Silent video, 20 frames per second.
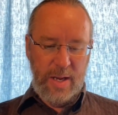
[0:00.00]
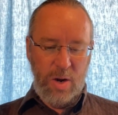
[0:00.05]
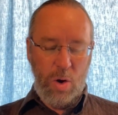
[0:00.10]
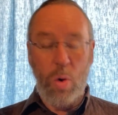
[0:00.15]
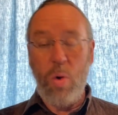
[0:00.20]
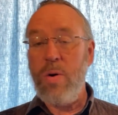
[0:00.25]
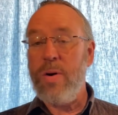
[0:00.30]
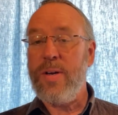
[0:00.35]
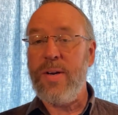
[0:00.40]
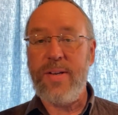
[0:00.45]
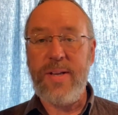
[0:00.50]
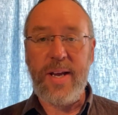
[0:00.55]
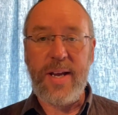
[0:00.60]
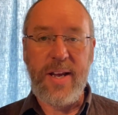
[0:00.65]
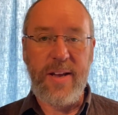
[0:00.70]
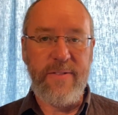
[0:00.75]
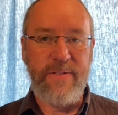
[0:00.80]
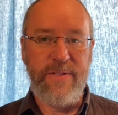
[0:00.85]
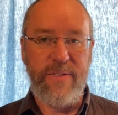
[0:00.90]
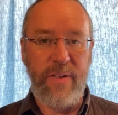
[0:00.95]
Or does it
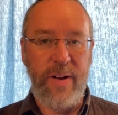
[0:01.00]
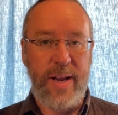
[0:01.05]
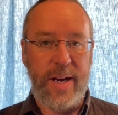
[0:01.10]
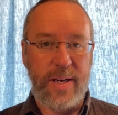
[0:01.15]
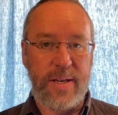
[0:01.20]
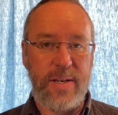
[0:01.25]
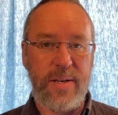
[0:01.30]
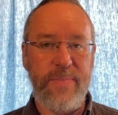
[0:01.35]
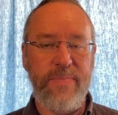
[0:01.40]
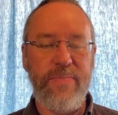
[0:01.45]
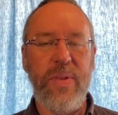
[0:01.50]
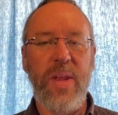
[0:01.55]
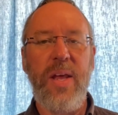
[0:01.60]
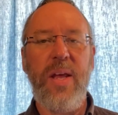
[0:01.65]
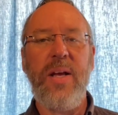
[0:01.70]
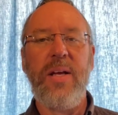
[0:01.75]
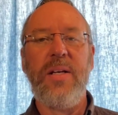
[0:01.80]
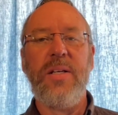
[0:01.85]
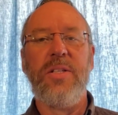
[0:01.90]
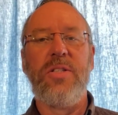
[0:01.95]
conflict?
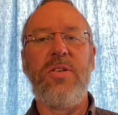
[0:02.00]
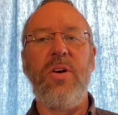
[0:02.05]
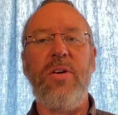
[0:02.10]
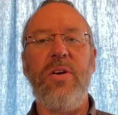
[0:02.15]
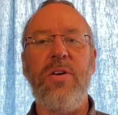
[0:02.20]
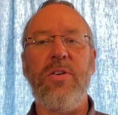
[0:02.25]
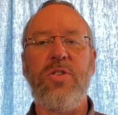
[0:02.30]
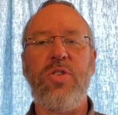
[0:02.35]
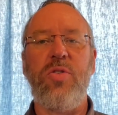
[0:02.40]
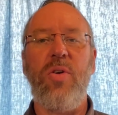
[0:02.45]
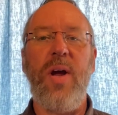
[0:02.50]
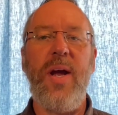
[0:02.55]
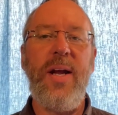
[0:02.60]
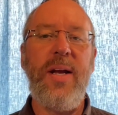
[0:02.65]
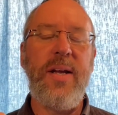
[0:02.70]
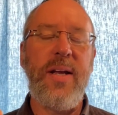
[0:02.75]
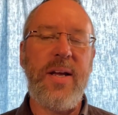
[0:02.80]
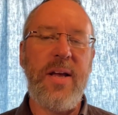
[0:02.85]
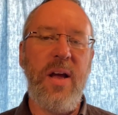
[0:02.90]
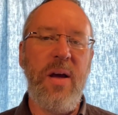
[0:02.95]
So you're
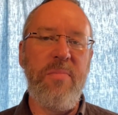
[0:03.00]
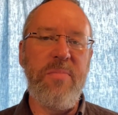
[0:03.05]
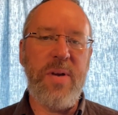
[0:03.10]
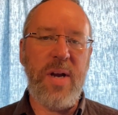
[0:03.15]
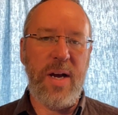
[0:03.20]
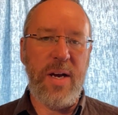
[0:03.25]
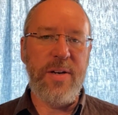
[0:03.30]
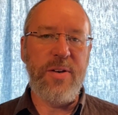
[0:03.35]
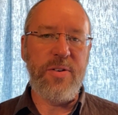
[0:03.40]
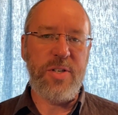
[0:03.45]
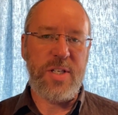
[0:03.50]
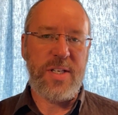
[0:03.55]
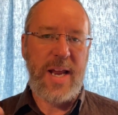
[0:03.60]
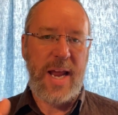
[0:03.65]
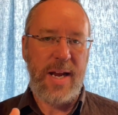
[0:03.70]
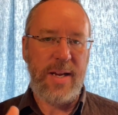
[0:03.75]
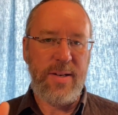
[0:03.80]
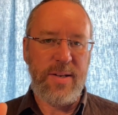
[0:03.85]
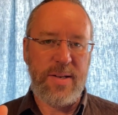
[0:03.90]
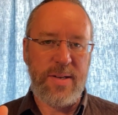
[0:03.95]
trying to come to
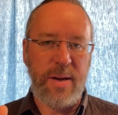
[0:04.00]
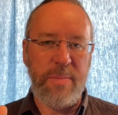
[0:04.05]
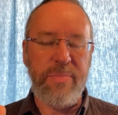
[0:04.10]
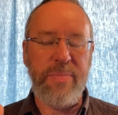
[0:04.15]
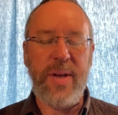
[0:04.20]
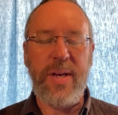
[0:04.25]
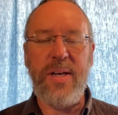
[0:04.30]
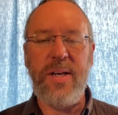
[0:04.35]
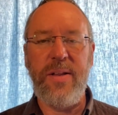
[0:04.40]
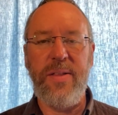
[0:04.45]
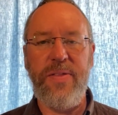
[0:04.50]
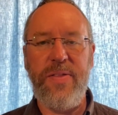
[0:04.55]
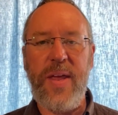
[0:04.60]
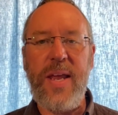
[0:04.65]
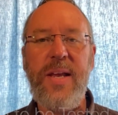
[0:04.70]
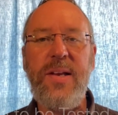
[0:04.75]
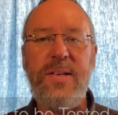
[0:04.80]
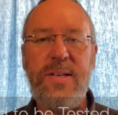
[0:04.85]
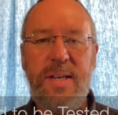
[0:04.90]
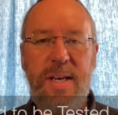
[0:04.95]
understand something, and
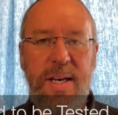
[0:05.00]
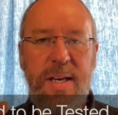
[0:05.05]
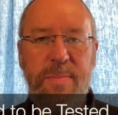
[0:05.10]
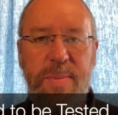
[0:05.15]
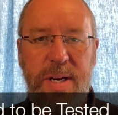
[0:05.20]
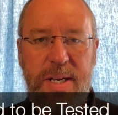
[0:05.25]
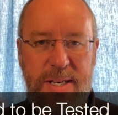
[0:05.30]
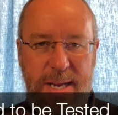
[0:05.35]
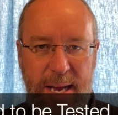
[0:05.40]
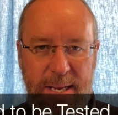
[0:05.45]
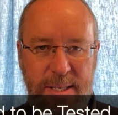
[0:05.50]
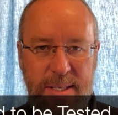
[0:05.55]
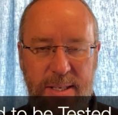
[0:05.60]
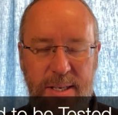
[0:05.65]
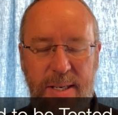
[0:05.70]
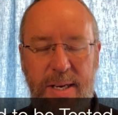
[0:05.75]
things need to be tested.